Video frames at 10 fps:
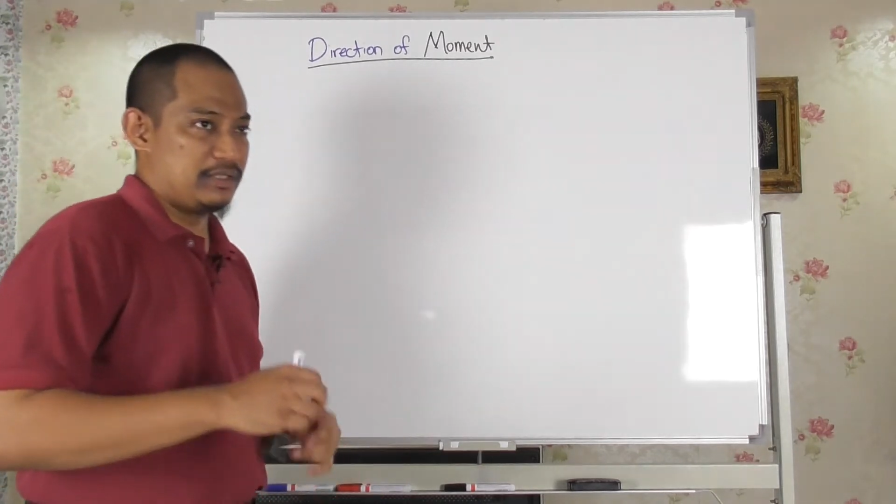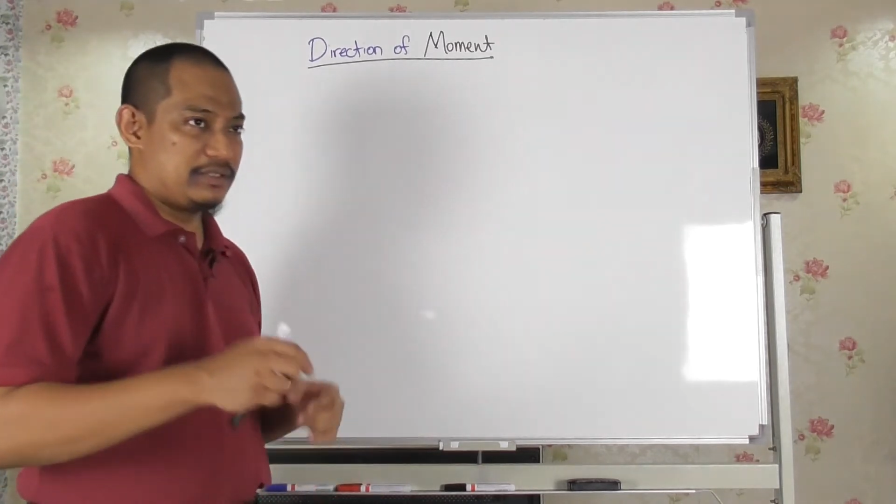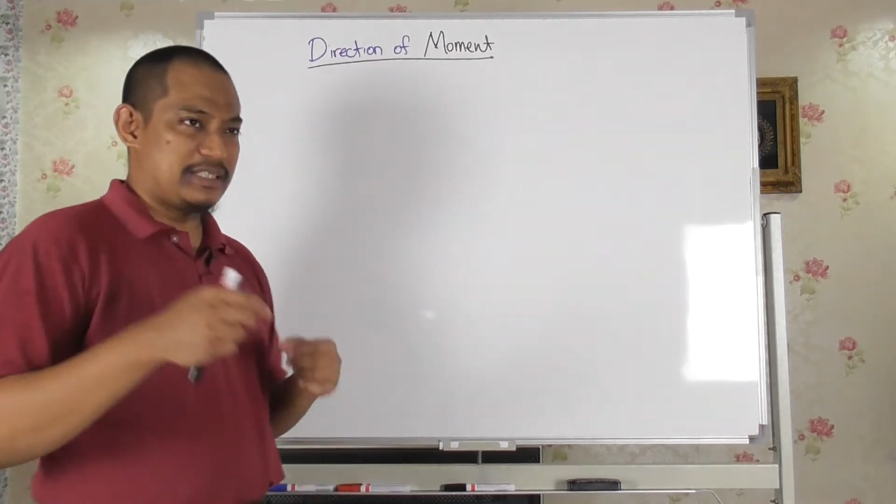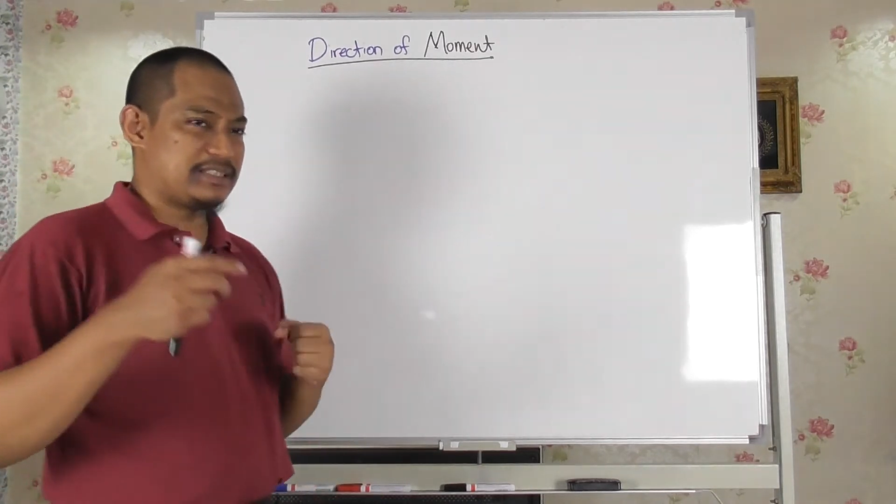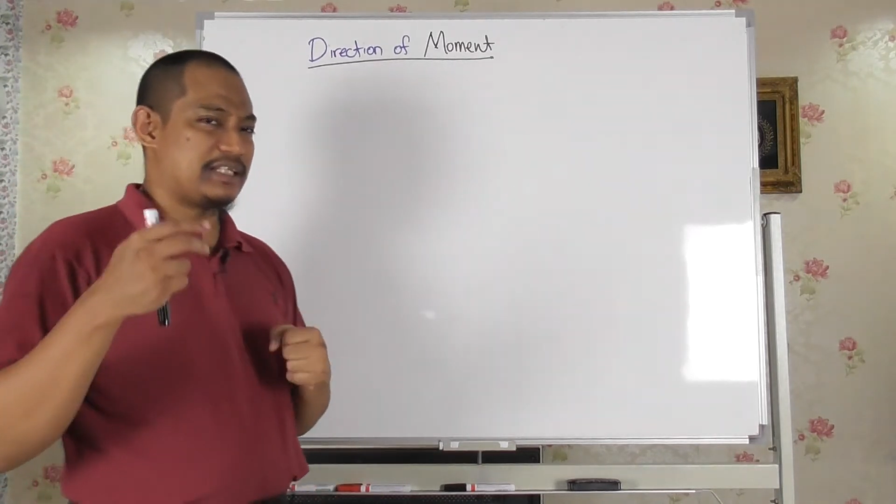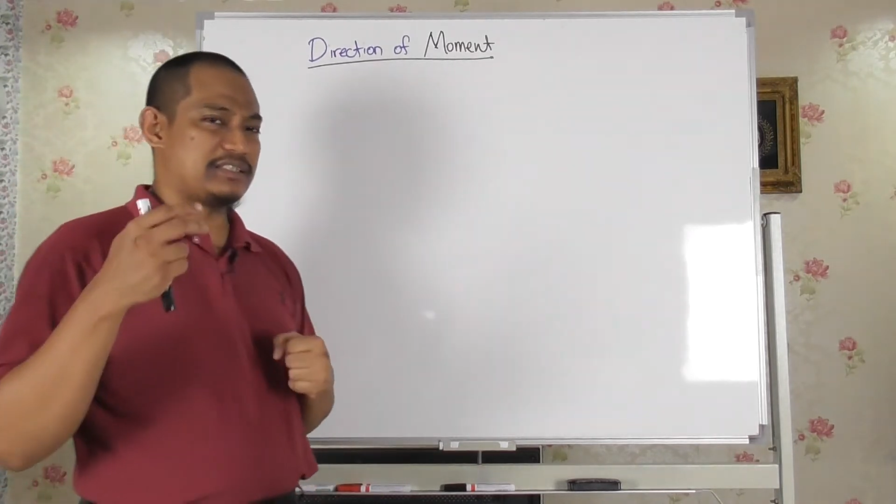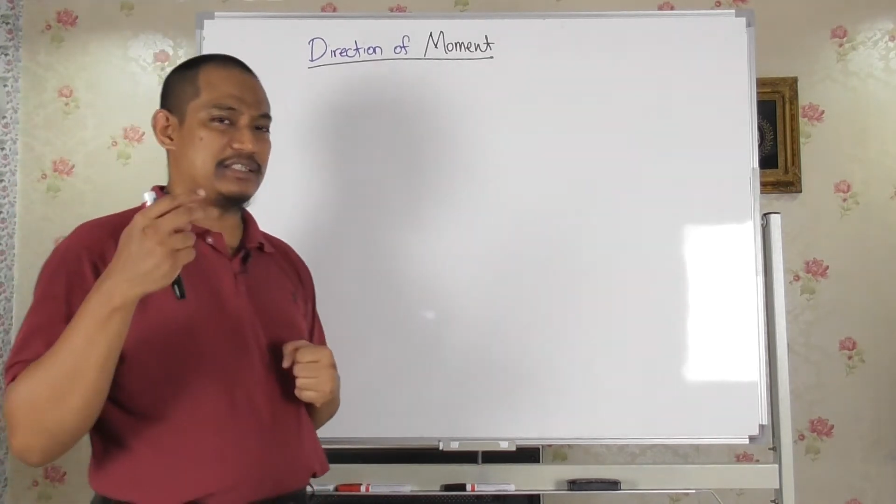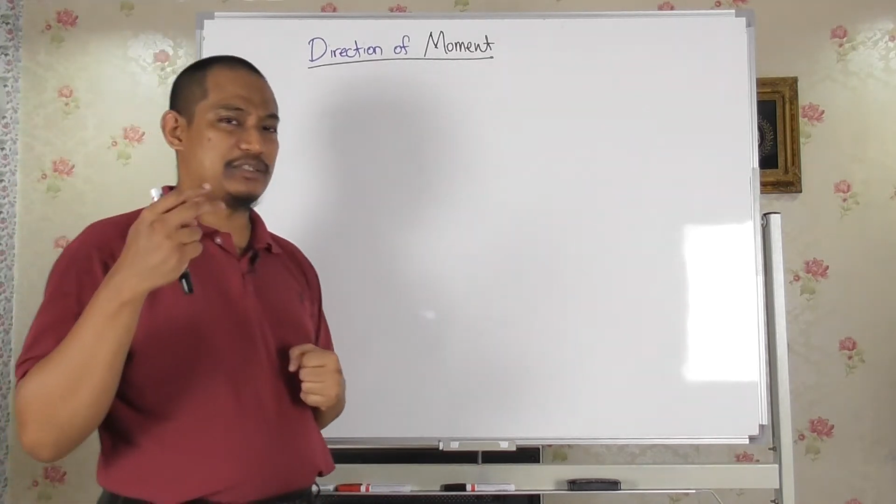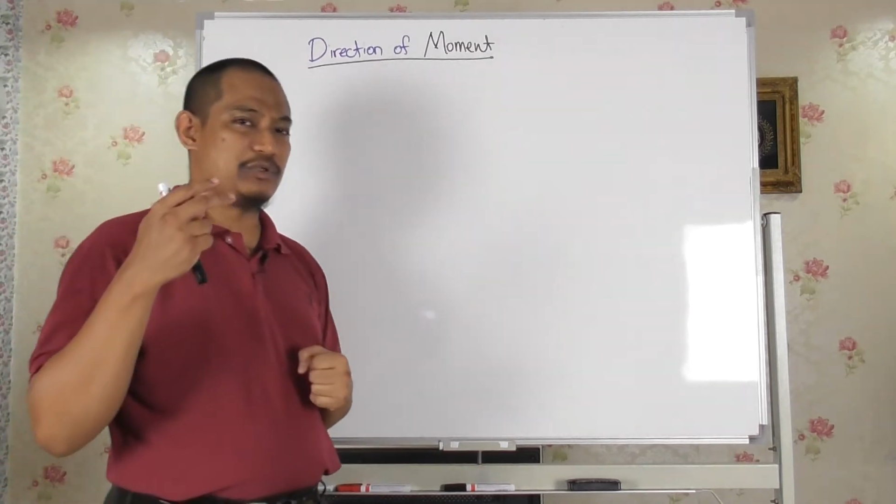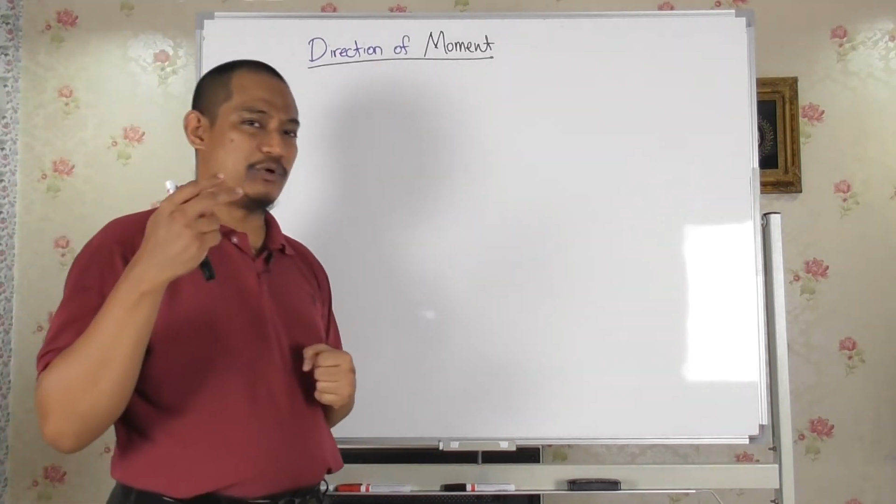there's
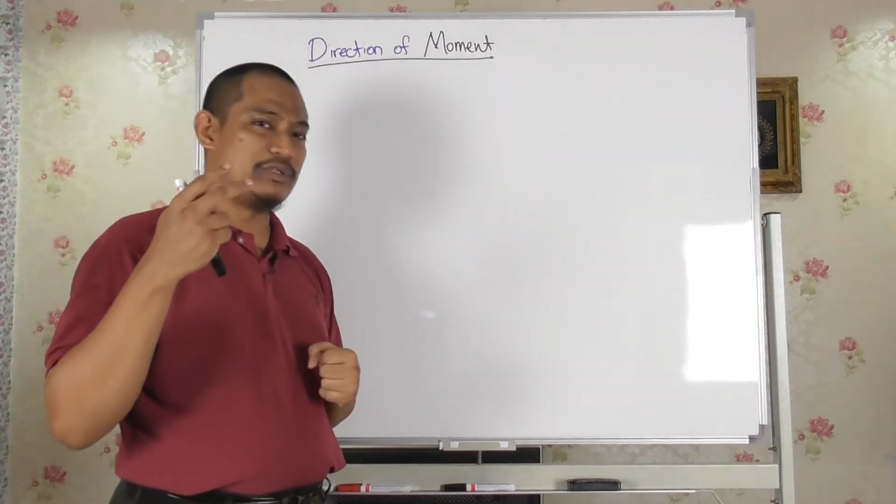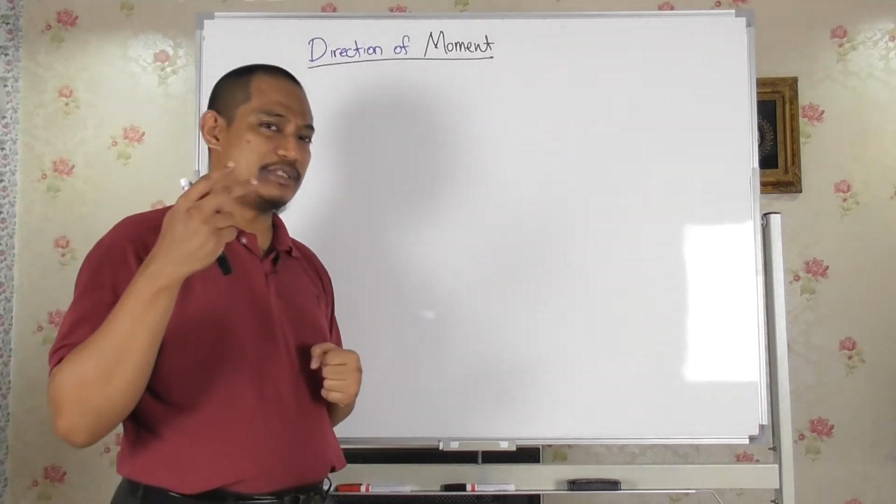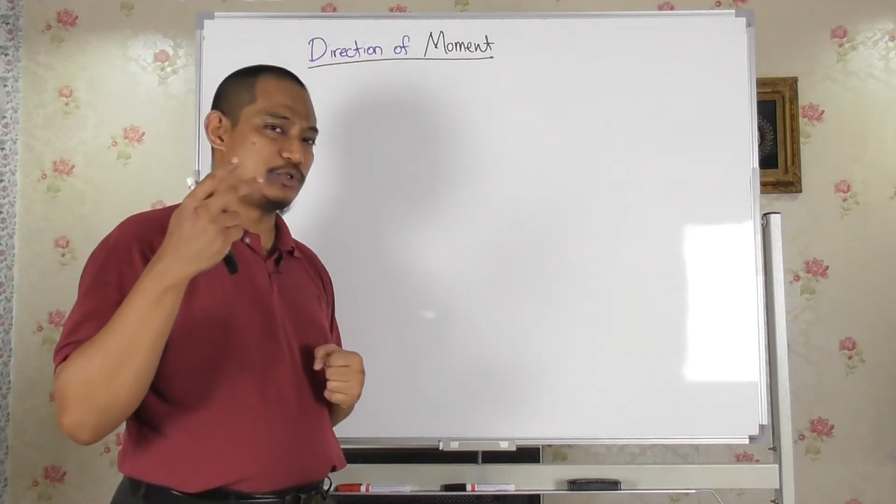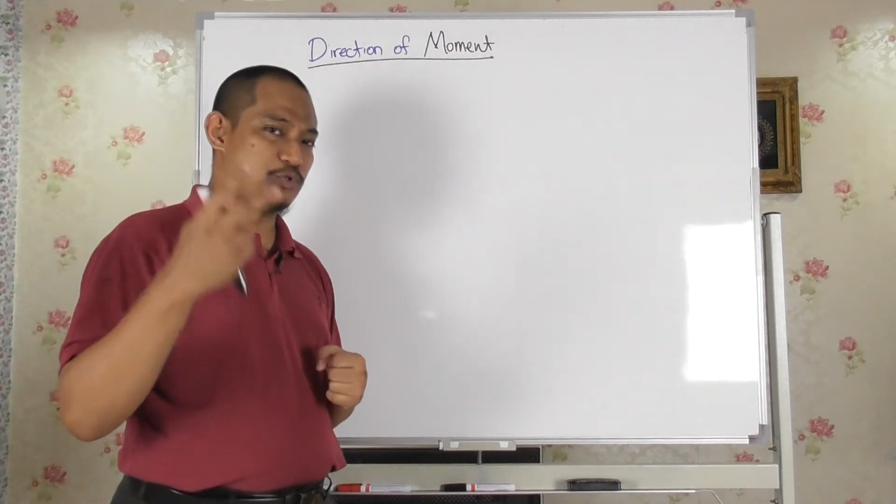actually only